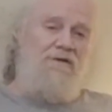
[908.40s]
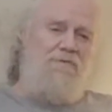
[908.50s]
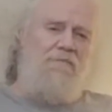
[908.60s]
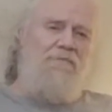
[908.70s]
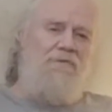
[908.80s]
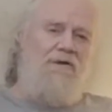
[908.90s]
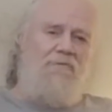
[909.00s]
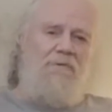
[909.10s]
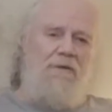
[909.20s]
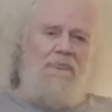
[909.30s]
These people love
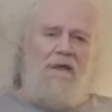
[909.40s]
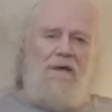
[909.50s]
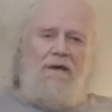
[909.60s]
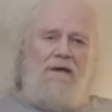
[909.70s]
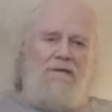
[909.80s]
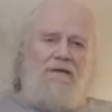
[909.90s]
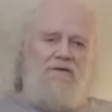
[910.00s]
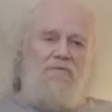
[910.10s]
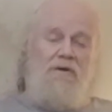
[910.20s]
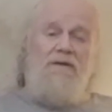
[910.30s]
me, and they
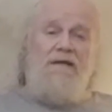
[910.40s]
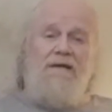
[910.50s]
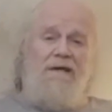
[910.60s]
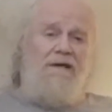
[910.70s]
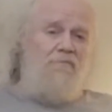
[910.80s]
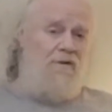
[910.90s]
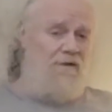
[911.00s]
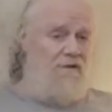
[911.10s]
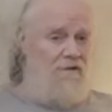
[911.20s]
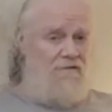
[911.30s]
do what they can. But
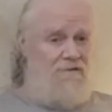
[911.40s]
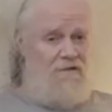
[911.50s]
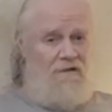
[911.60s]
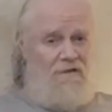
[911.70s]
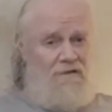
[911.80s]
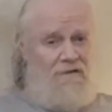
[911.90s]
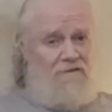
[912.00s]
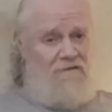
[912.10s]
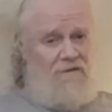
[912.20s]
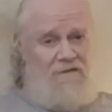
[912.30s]
it's not
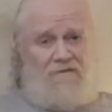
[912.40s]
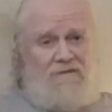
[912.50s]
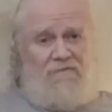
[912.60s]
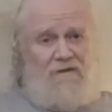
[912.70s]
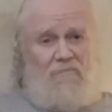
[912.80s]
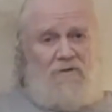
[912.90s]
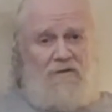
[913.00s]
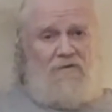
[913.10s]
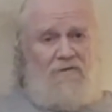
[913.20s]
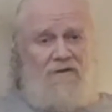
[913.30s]
like they got money
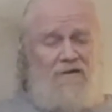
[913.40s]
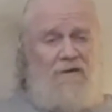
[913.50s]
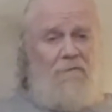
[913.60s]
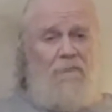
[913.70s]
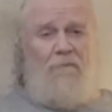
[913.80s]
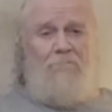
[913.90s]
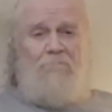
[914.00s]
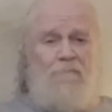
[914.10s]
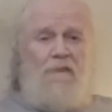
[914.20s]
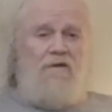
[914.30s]
or anything,
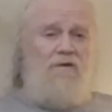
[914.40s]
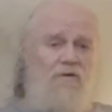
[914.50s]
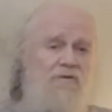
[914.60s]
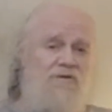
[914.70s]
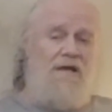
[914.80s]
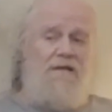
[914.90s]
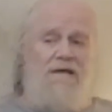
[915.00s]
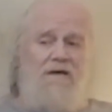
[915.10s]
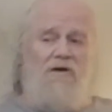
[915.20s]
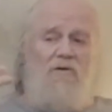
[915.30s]
because I
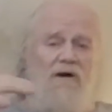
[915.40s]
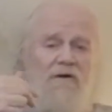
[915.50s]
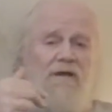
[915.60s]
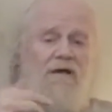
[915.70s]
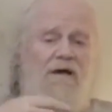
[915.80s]
can't go out.